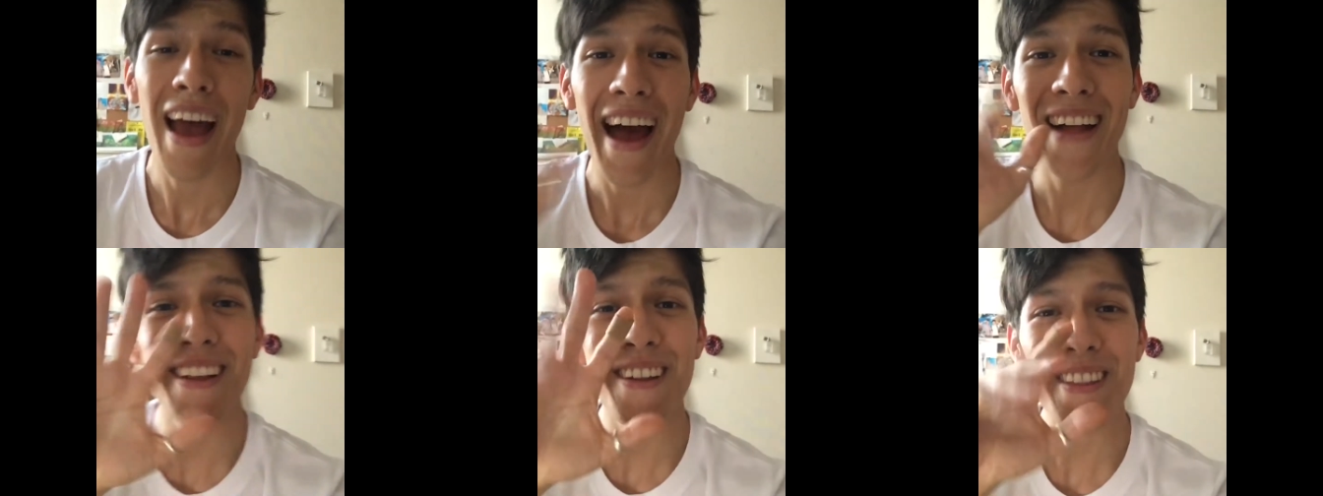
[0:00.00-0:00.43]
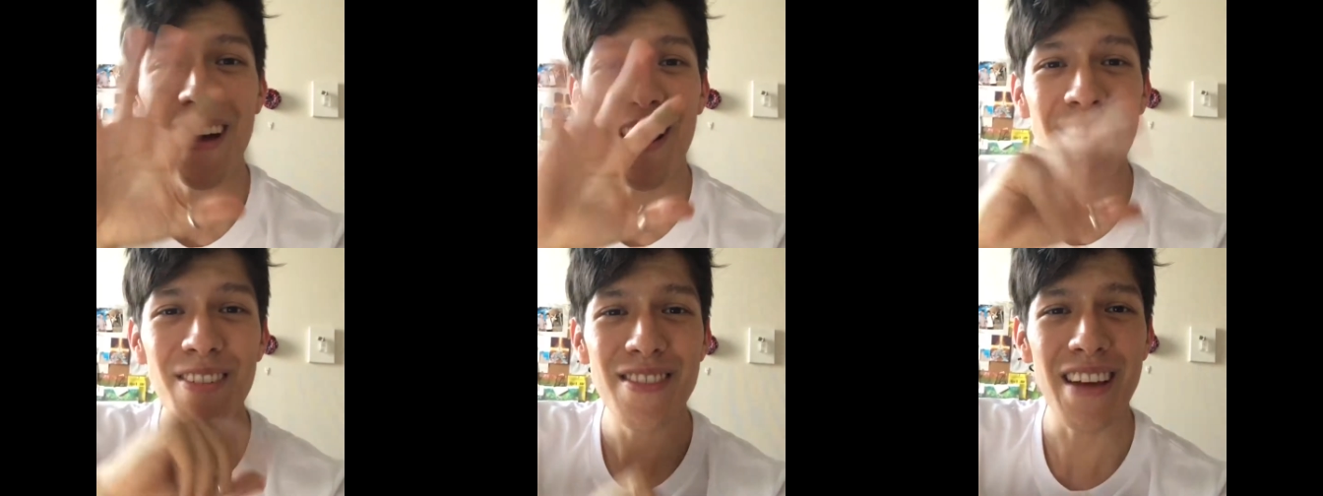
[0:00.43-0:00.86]
Hello
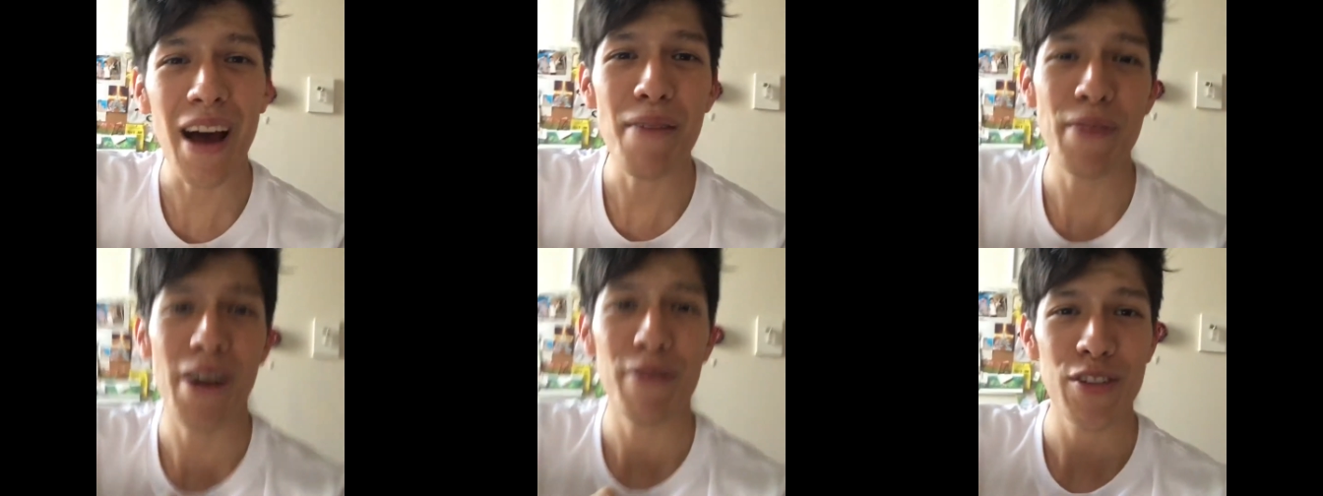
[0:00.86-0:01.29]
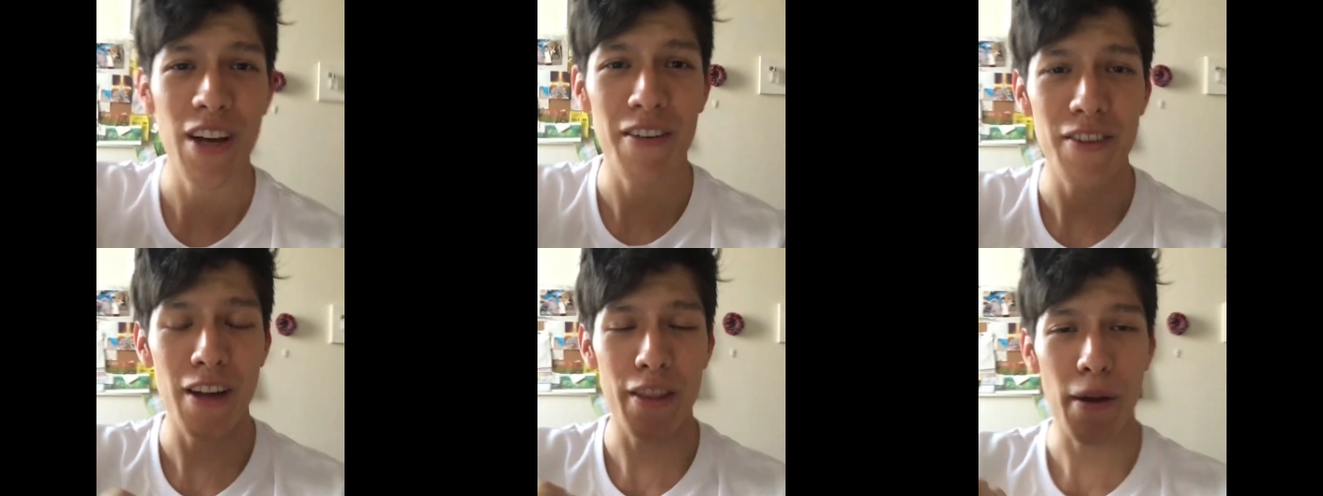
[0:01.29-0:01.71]
loves, I'm grateful to
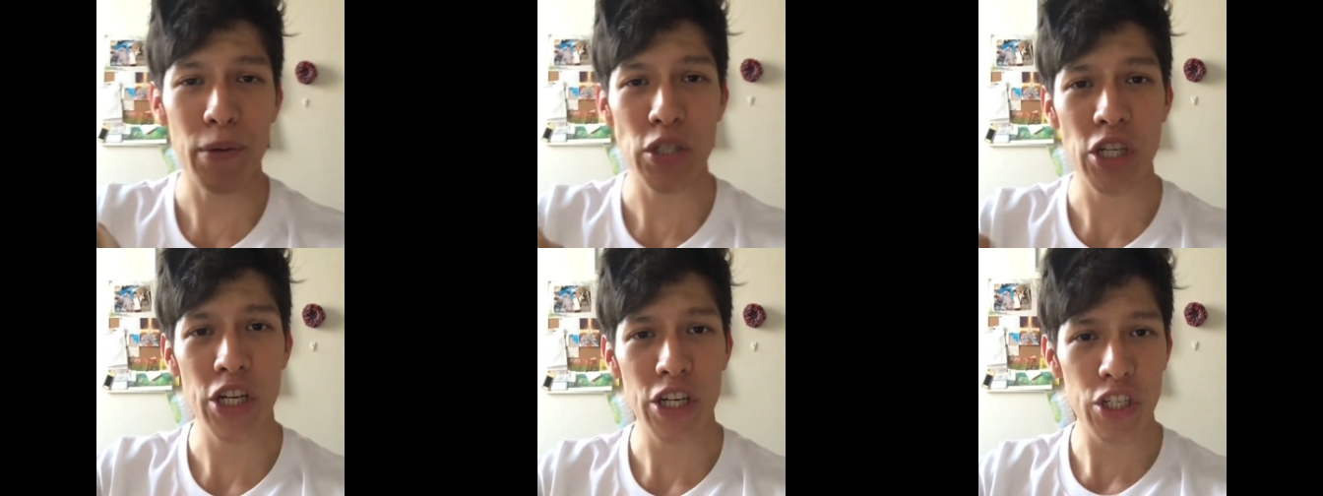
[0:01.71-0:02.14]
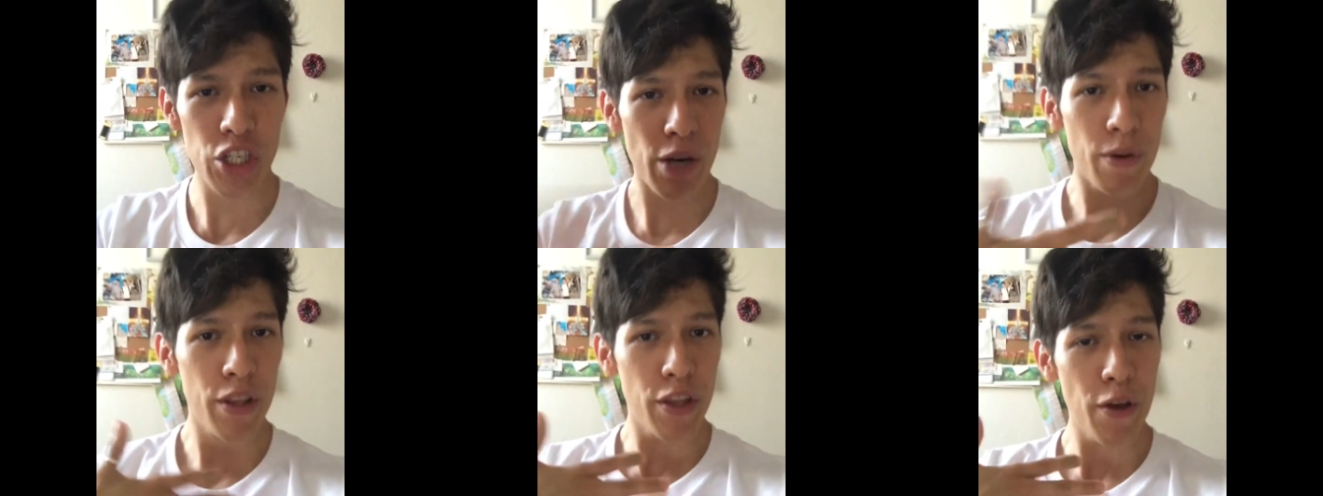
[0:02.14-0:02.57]
have another opportunity to
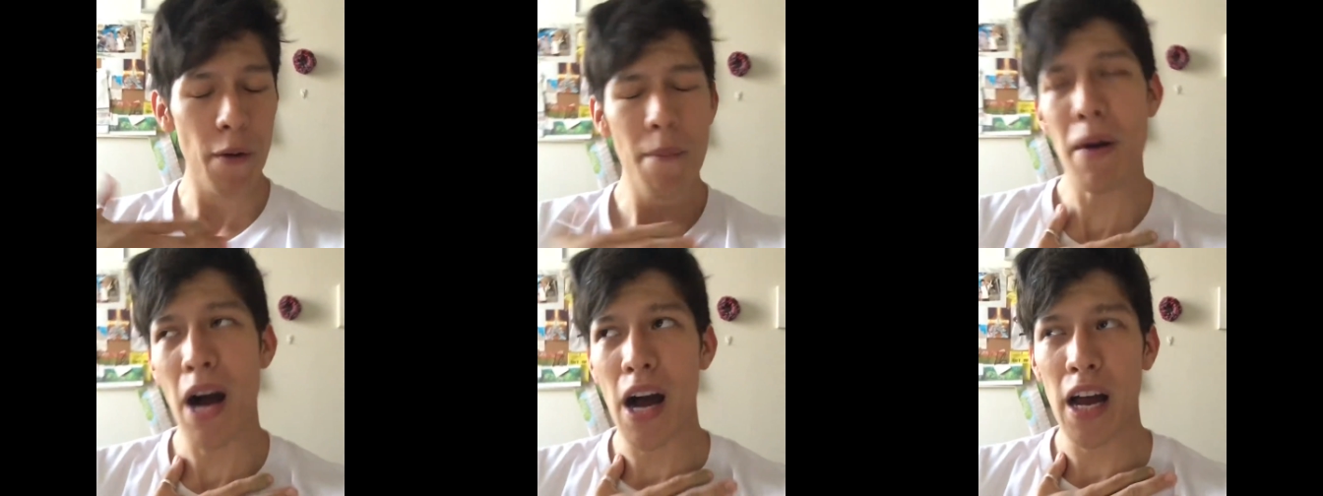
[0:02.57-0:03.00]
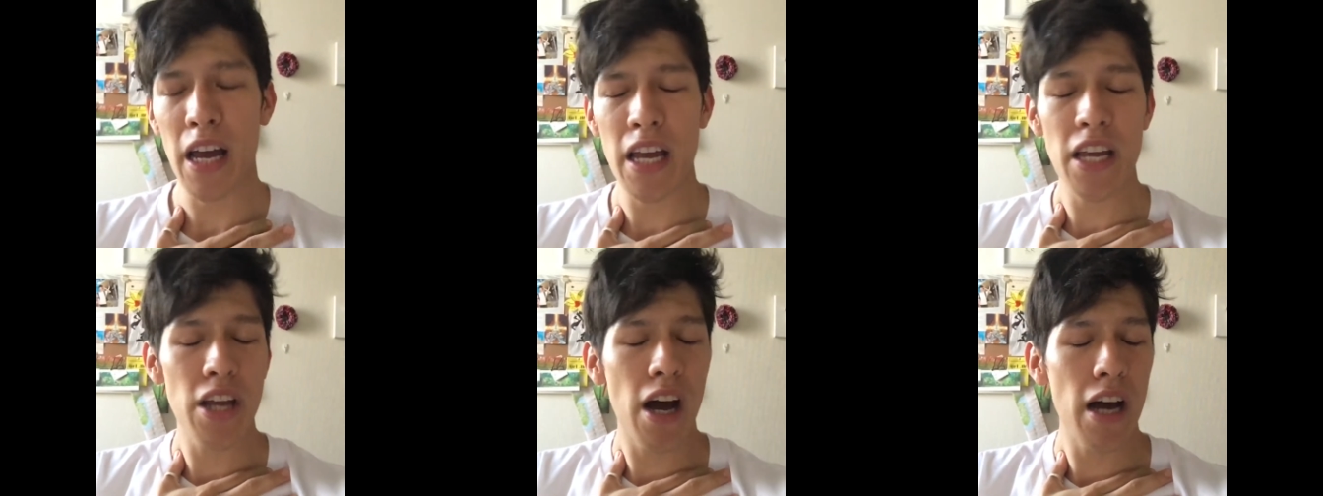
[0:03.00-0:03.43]
share with you
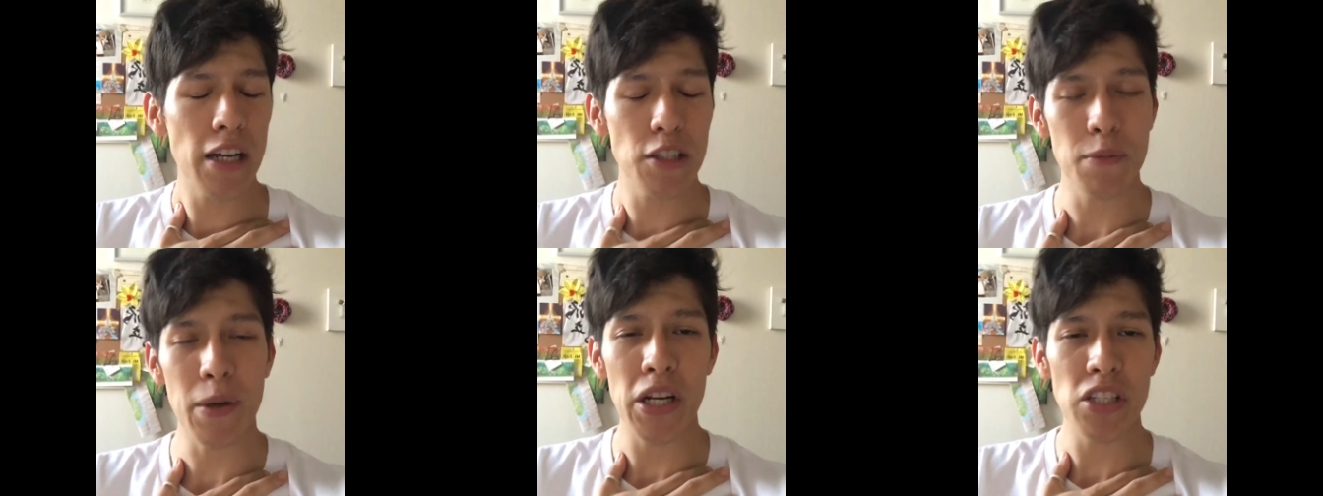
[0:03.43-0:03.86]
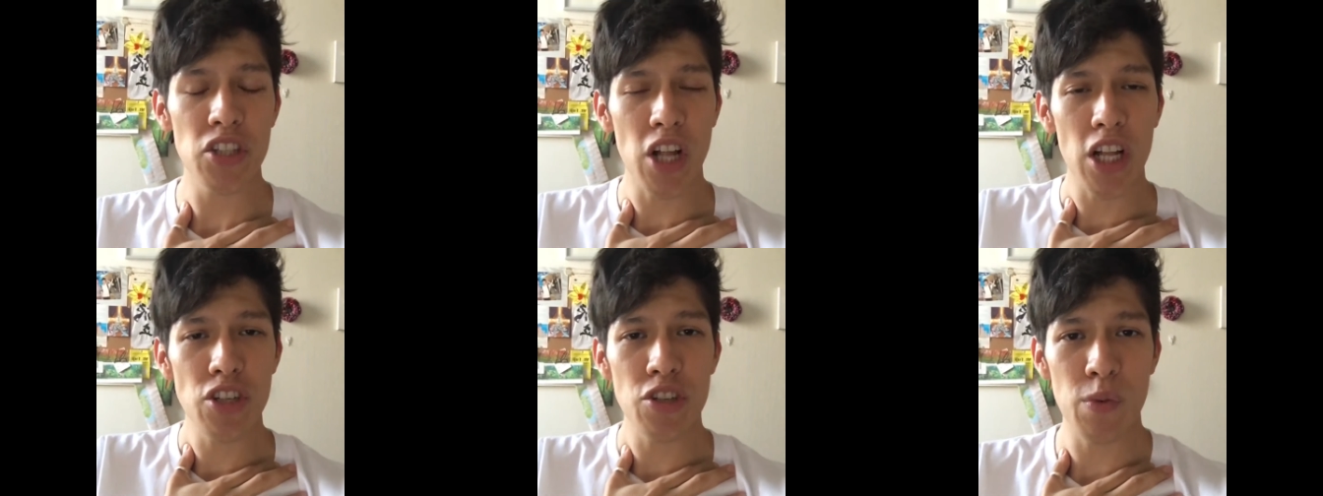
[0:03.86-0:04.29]
my experience,
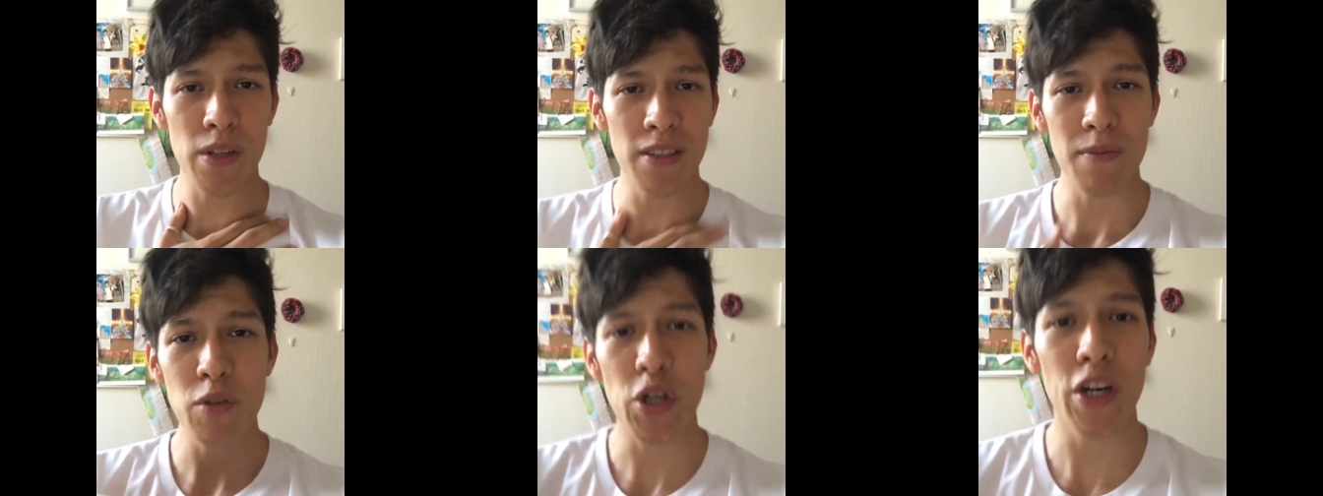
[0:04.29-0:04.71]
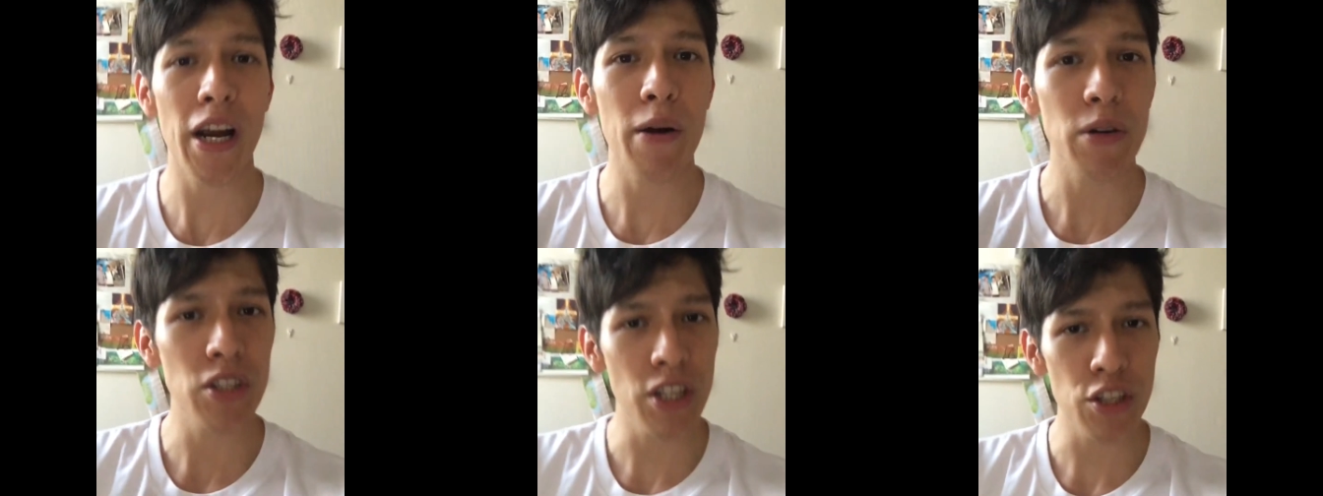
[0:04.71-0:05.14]
knowledge, and wisdom during
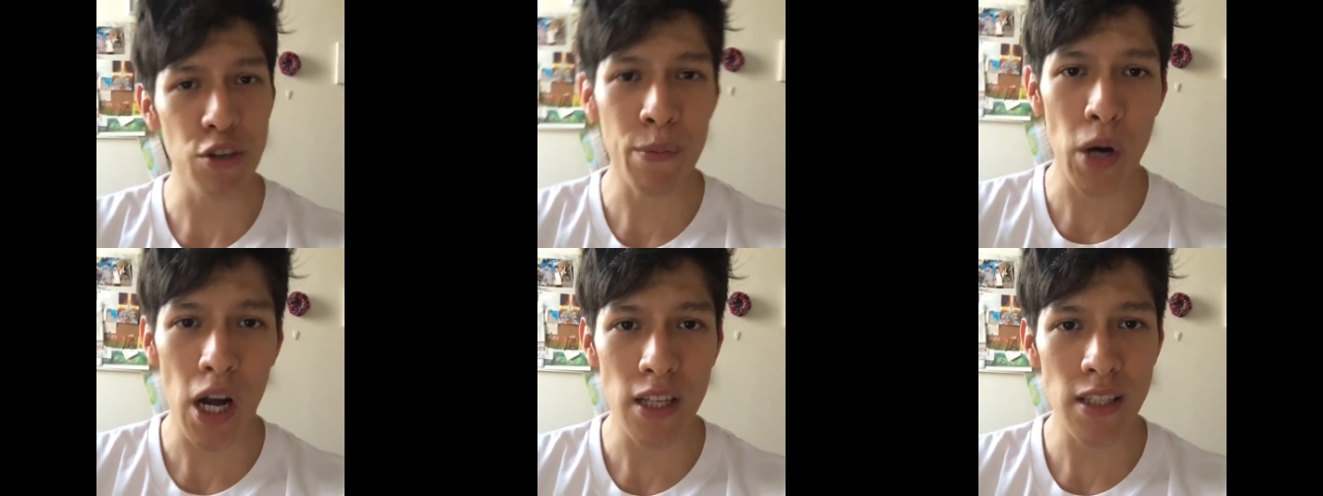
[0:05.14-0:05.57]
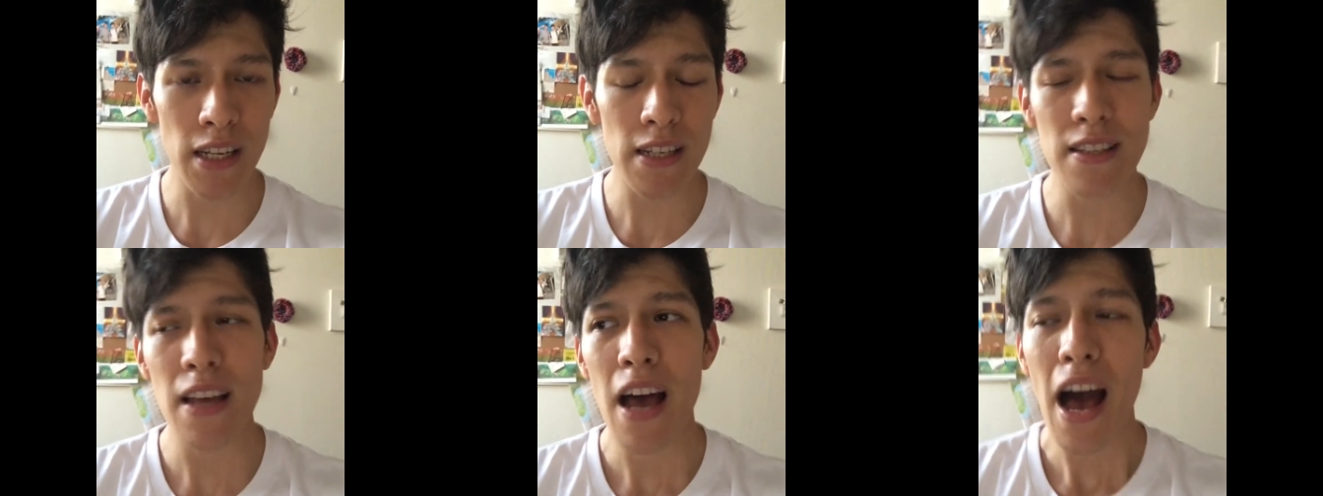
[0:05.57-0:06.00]
our ascension
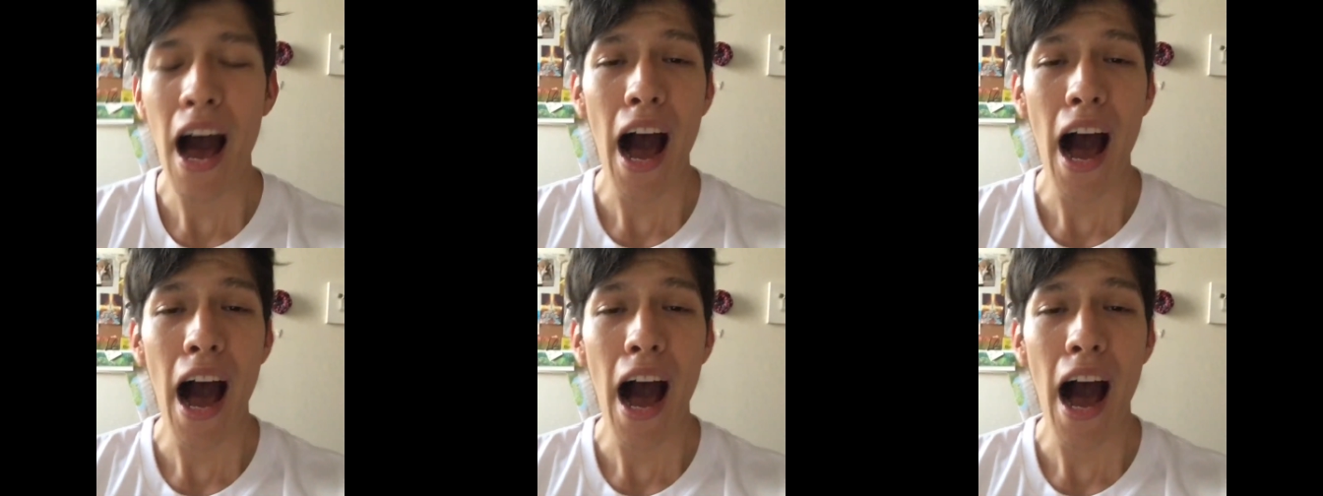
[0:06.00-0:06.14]
process.